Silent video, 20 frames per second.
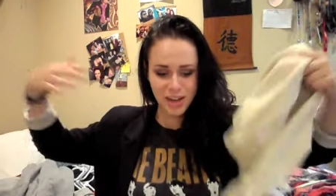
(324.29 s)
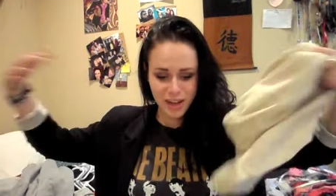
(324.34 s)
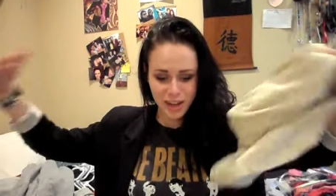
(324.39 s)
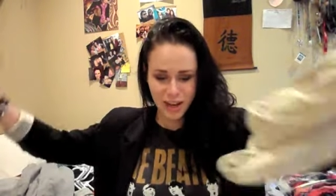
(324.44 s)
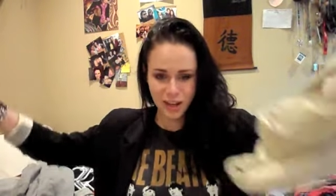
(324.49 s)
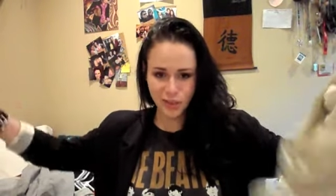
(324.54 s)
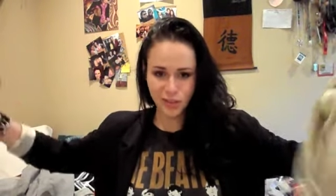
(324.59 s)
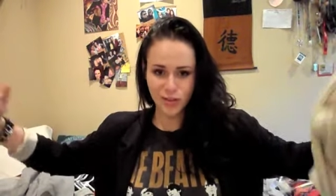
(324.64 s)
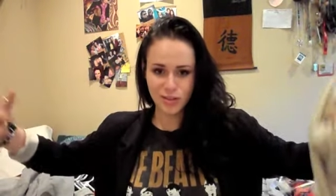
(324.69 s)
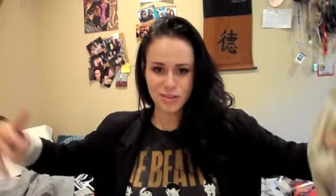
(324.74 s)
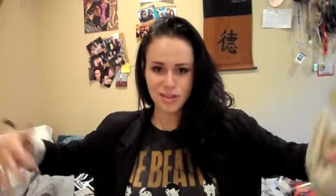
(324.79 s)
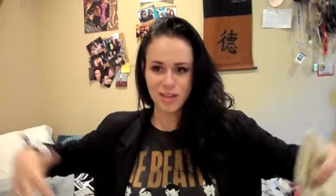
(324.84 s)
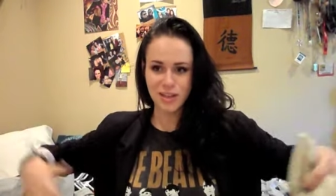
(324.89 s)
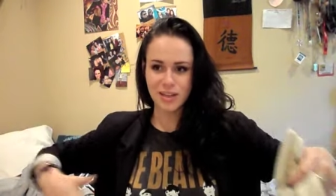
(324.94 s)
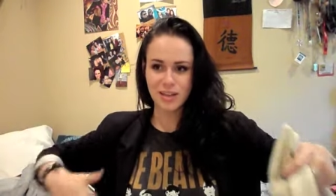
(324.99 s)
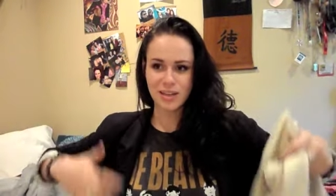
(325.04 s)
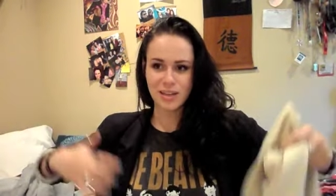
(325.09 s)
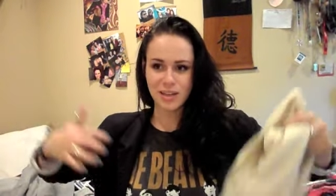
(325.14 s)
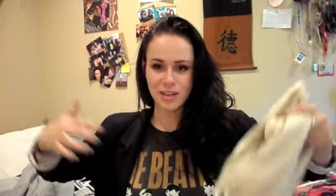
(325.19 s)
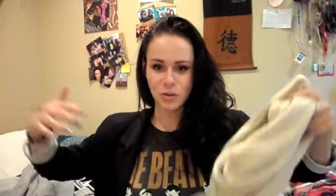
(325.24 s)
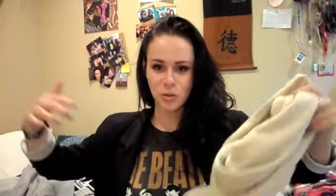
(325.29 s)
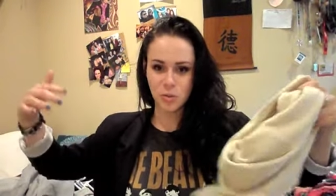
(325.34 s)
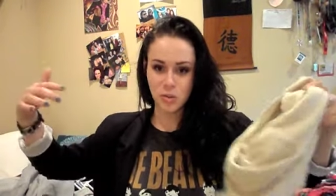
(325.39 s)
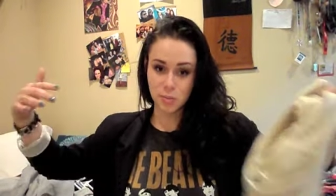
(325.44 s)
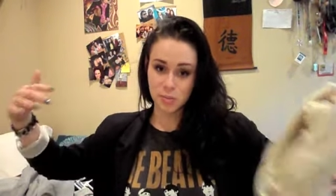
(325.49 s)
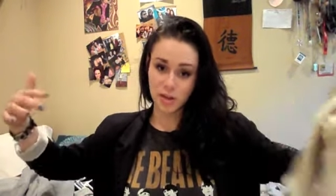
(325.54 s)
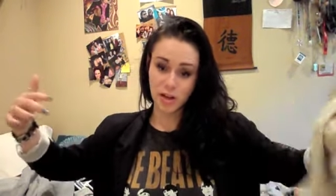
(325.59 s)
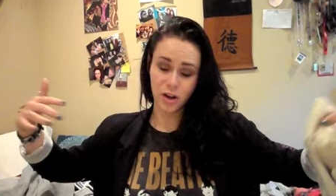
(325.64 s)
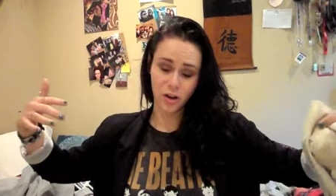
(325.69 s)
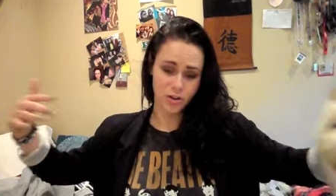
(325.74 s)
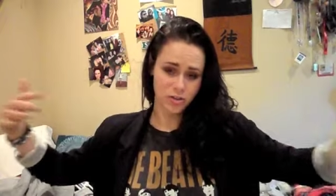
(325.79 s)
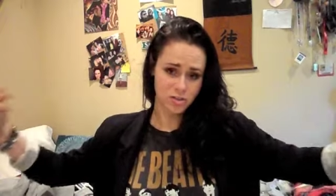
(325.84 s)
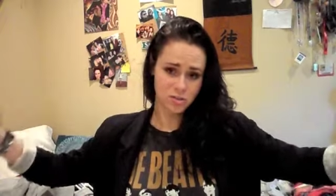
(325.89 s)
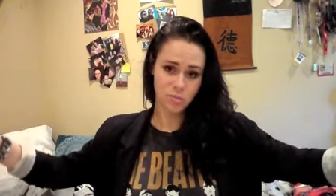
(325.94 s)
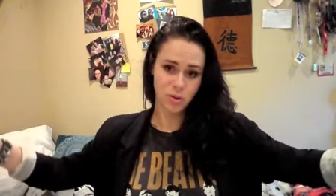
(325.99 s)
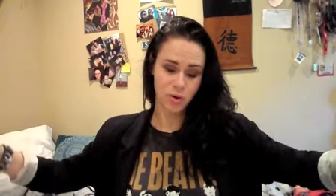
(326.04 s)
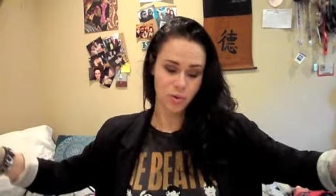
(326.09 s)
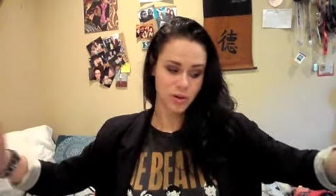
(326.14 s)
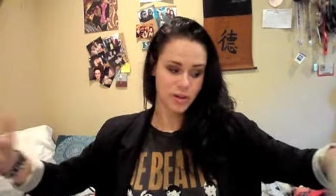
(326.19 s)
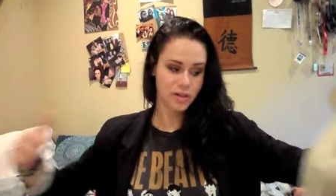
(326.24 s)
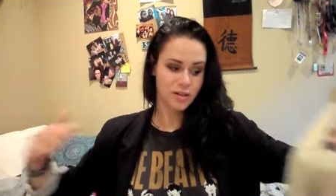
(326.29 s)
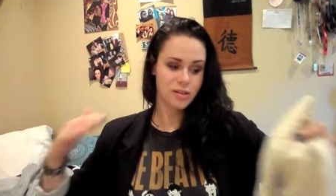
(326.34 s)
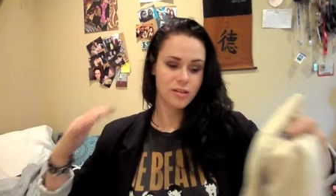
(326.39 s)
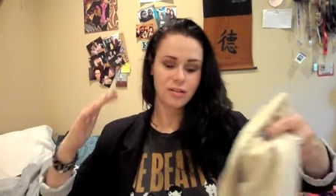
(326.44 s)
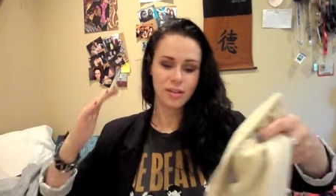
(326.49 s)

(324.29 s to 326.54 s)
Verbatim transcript: It looked like it would be big on a Samoan,